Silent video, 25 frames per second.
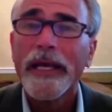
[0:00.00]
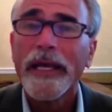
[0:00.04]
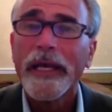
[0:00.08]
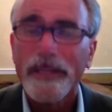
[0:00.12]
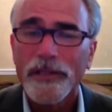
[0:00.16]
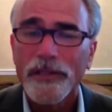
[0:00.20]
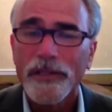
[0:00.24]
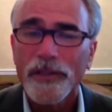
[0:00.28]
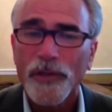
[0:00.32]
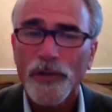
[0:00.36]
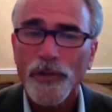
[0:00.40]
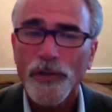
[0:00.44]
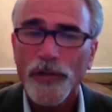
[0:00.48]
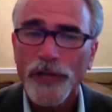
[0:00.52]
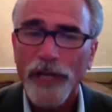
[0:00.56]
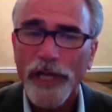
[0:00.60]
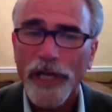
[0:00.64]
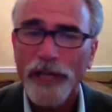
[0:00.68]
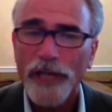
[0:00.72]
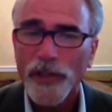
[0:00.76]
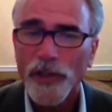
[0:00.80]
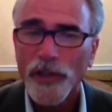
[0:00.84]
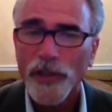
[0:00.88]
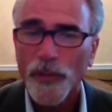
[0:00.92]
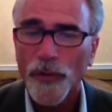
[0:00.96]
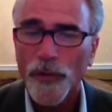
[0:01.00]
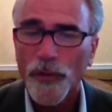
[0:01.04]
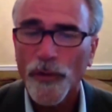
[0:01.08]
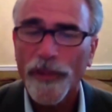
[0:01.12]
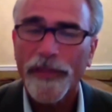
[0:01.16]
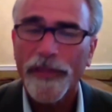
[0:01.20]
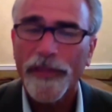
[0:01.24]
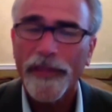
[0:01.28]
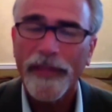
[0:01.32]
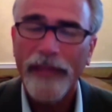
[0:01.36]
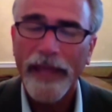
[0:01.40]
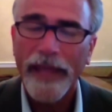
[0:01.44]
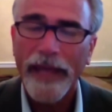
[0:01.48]
In association
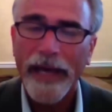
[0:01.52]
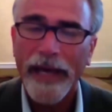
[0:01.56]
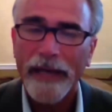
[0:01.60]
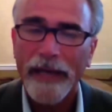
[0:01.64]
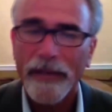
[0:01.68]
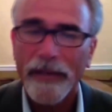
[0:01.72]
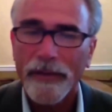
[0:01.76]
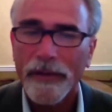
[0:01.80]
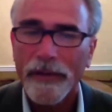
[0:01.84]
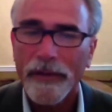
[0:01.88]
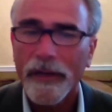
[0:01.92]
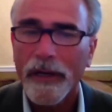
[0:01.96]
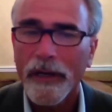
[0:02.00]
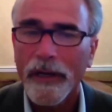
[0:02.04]
with that,